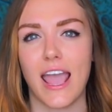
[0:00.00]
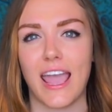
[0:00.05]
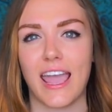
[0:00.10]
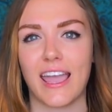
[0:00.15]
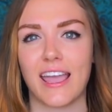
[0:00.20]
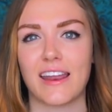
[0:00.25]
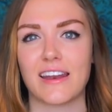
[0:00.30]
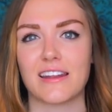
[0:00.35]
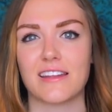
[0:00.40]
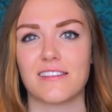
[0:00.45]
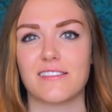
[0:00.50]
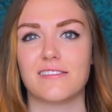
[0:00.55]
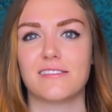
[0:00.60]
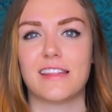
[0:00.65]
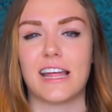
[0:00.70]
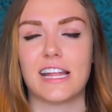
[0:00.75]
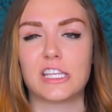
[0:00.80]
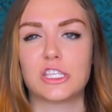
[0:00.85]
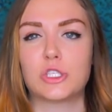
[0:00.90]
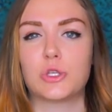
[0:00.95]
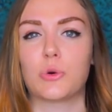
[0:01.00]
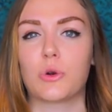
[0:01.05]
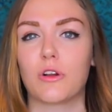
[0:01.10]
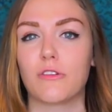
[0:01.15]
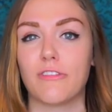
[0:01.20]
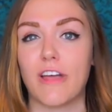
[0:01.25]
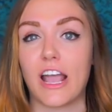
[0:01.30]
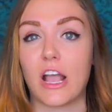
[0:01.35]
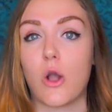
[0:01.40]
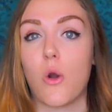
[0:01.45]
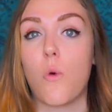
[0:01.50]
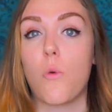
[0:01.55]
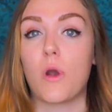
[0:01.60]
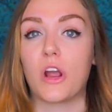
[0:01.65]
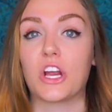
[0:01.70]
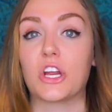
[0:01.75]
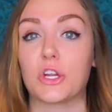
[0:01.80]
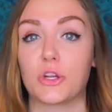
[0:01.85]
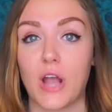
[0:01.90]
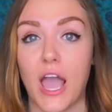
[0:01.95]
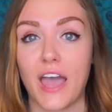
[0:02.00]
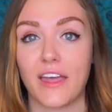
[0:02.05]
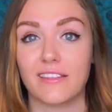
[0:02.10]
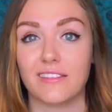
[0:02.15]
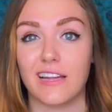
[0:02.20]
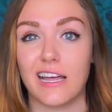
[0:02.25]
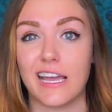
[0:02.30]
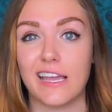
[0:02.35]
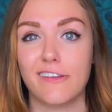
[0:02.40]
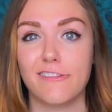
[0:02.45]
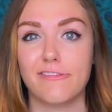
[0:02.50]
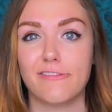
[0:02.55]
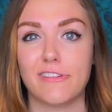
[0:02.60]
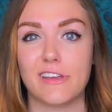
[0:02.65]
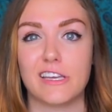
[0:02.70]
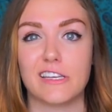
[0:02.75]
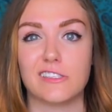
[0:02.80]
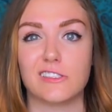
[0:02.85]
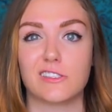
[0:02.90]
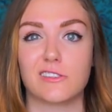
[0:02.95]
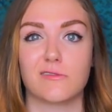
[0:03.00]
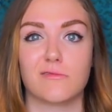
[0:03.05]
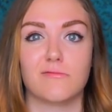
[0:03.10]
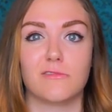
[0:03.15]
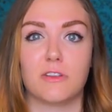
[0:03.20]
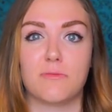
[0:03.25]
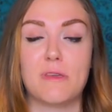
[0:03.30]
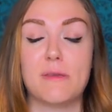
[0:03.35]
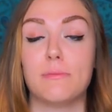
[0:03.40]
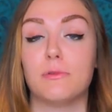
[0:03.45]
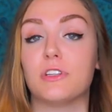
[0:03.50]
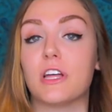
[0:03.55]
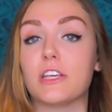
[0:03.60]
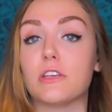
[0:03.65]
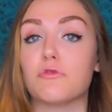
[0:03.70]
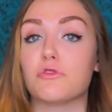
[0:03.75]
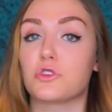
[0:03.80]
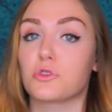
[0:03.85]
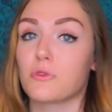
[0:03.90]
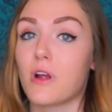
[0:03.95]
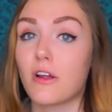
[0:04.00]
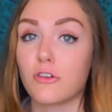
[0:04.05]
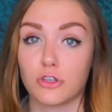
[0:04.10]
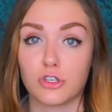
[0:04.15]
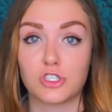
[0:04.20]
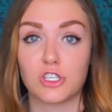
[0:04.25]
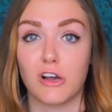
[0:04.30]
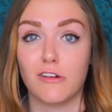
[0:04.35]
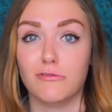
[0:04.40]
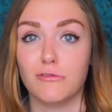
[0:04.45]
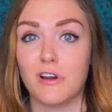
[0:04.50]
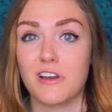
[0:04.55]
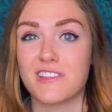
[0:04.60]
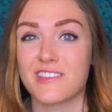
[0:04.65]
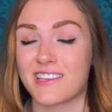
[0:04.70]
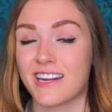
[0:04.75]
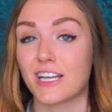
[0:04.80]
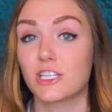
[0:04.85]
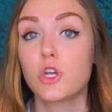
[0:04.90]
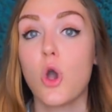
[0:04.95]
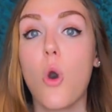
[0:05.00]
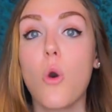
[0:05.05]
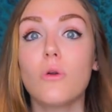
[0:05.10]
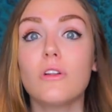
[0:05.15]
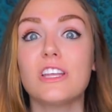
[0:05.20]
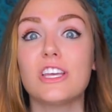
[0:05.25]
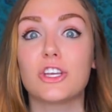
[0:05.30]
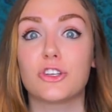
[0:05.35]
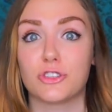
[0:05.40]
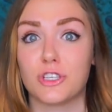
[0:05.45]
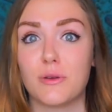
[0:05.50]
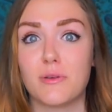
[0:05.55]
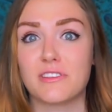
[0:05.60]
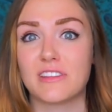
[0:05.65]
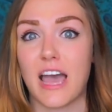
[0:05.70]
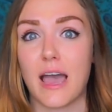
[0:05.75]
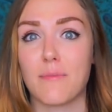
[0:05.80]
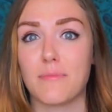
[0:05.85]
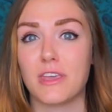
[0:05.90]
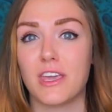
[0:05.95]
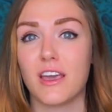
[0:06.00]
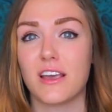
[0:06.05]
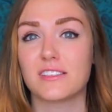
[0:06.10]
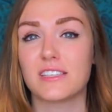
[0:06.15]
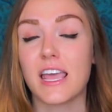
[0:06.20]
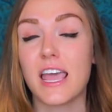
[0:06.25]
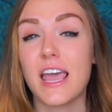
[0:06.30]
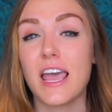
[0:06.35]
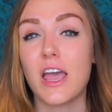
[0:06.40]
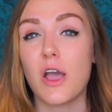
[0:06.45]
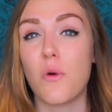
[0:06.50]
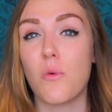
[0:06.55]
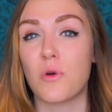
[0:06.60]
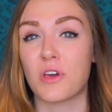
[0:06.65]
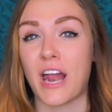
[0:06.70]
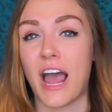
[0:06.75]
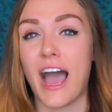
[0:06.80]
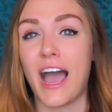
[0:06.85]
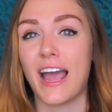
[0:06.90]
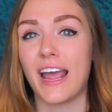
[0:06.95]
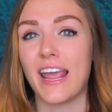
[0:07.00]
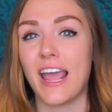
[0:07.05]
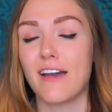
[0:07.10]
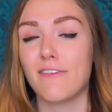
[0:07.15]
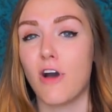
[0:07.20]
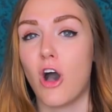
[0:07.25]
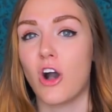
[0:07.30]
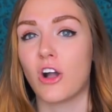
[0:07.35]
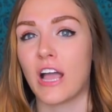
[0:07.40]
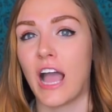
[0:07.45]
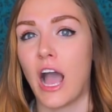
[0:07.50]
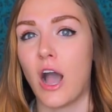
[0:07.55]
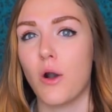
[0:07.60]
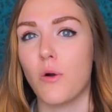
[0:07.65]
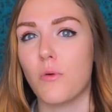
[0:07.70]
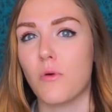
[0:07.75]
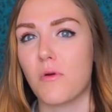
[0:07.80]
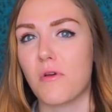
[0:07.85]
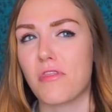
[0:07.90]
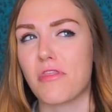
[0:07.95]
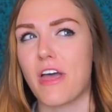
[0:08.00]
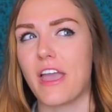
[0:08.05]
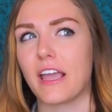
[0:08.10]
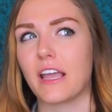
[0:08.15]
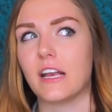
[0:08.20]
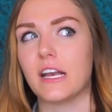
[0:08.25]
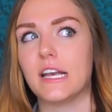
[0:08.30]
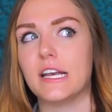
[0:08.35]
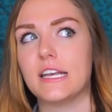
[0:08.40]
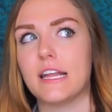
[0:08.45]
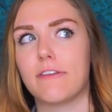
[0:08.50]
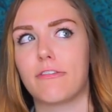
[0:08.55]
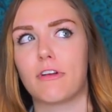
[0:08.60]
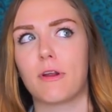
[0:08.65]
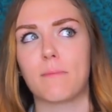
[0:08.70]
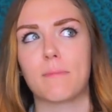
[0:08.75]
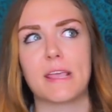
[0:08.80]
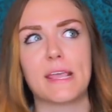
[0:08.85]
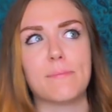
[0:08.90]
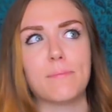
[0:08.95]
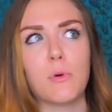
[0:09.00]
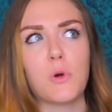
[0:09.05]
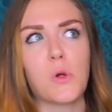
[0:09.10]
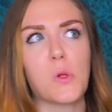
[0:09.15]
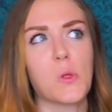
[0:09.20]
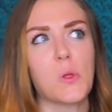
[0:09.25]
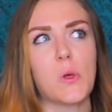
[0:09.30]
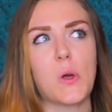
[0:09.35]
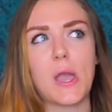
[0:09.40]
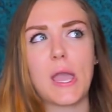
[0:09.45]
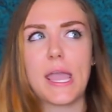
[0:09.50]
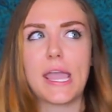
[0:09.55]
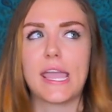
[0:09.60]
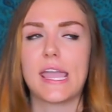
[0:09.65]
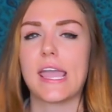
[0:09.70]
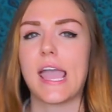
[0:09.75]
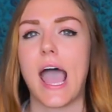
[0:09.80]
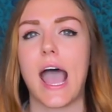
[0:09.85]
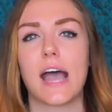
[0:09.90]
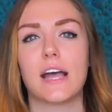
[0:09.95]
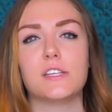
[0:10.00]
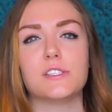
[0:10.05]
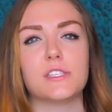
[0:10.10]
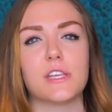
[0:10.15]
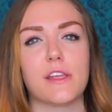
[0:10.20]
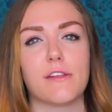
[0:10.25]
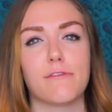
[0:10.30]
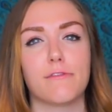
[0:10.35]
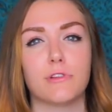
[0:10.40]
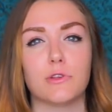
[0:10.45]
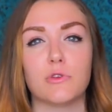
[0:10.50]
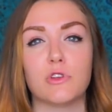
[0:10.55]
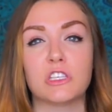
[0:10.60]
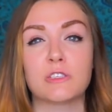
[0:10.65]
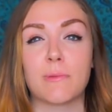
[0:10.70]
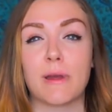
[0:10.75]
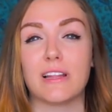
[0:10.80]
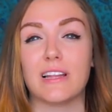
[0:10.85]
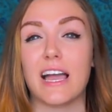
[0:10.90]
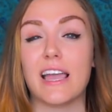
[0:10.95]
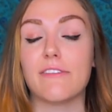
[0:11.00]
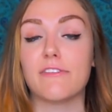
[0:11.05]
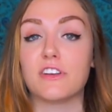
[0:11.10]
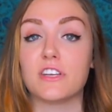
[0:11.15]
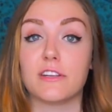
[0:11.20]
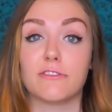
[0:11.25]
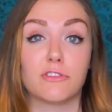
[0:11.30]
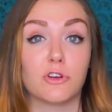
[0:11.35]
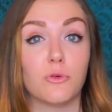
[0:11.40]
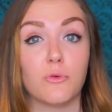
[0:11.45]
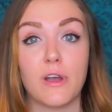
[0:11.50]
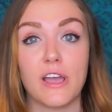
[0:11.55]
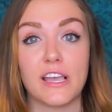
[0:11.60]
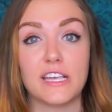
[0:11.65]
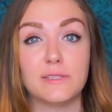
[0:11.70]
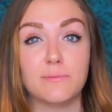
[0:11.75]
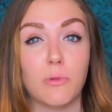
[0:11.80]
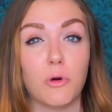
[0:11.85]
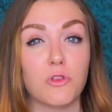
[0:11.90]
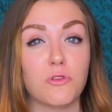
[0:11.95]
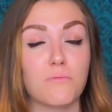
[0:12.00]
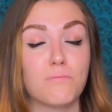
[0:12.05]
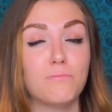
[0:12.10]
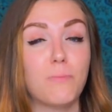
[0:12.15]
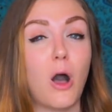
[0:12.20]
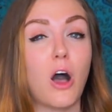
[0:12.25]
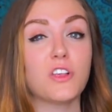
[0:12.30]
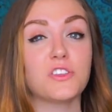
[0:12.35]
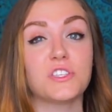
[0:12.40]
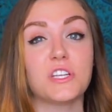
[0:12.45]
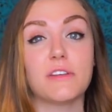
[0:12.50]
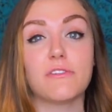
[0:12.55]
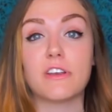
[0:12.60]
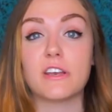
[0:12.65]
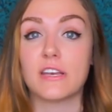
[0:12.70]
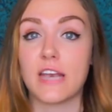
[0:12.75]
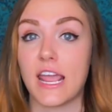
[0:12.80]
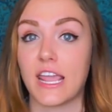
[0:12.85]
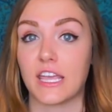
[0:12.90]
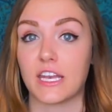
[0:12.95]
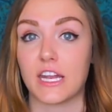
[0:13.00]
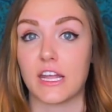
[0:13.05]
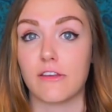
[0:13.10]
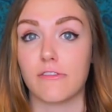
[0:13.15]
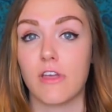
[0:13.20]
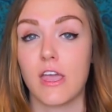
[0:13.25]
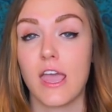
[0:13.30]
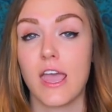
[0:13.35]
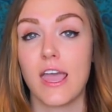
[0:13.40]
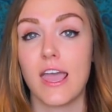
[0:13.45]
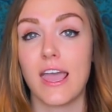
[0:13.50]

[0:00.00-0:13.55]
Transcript: and that's sort of like where you're at in life is the people that you surround yourself with. And I totally agree with that, because when I have hung out with like different people, it has influenced my life in different ways, both positive and negative.